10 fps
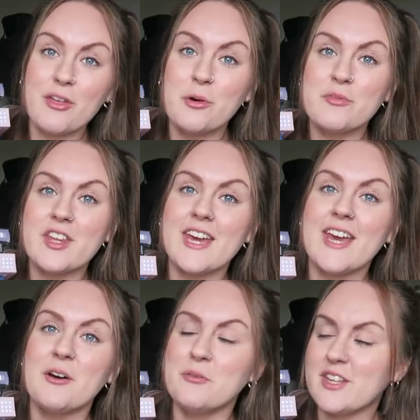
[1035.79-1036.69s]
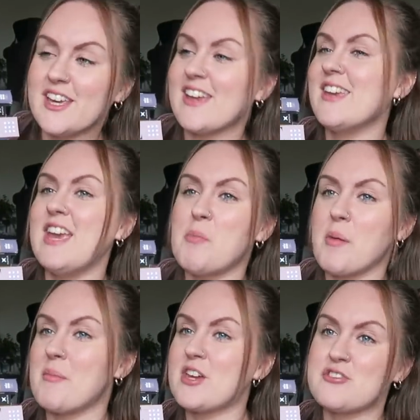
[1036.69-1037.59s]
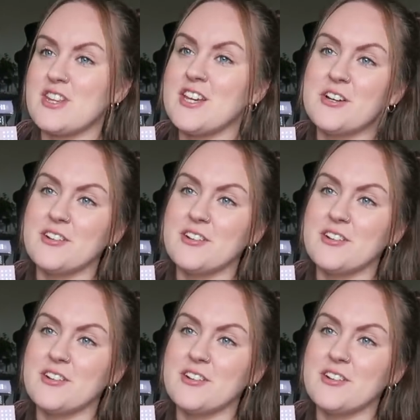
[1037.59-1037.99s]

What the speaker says: hopefully. Hopefully I can keep up my streak